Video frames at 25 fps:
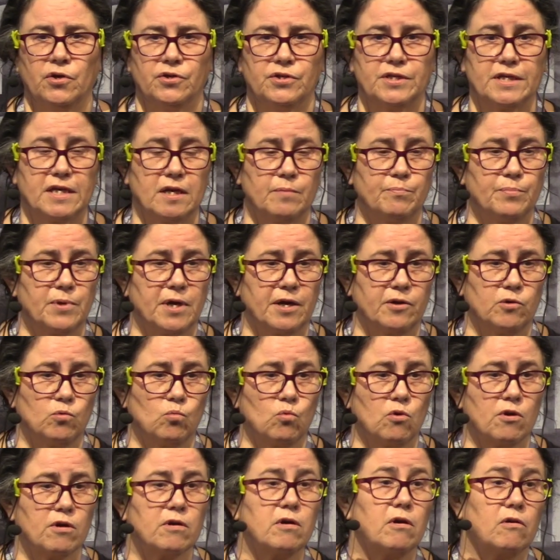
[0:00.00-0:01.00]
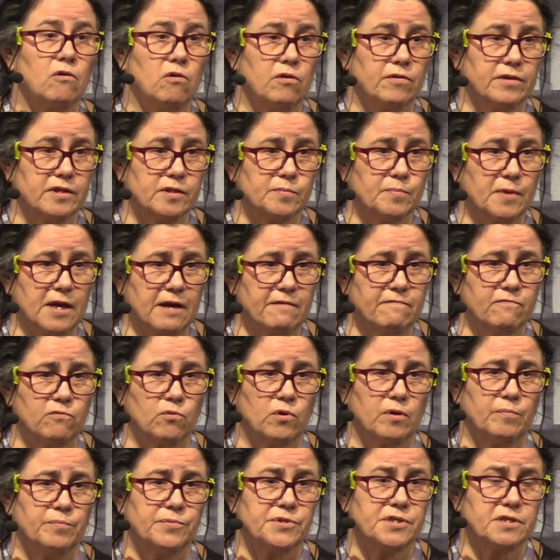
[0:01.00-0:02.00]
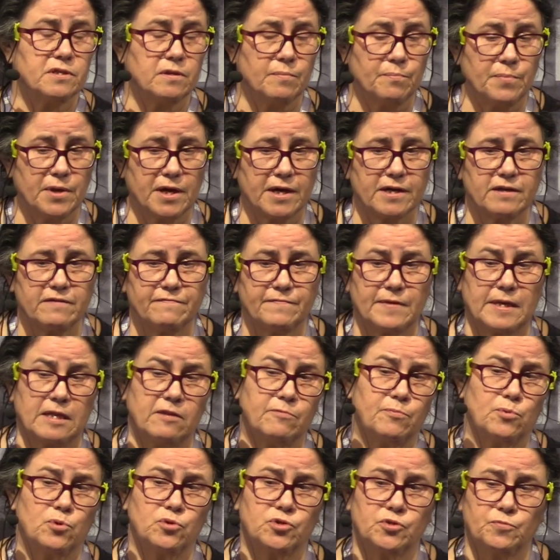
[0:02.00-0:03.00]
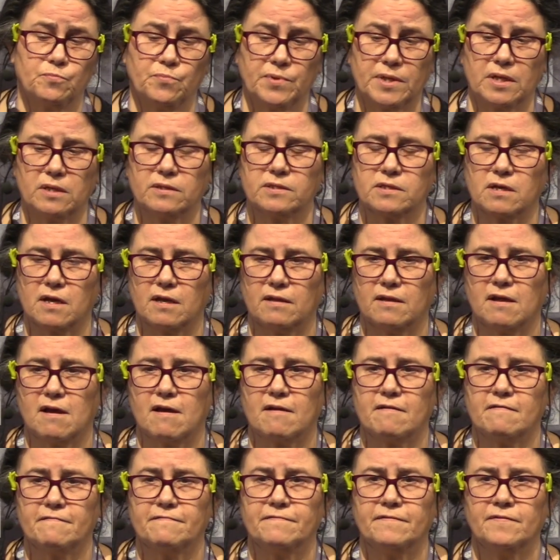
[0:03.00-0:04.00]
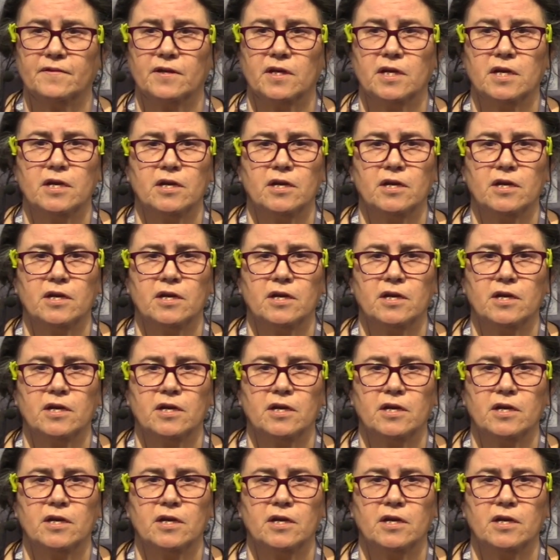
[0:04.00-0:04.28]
to get Bind to work on all these platforms, the Bind developers built a lot of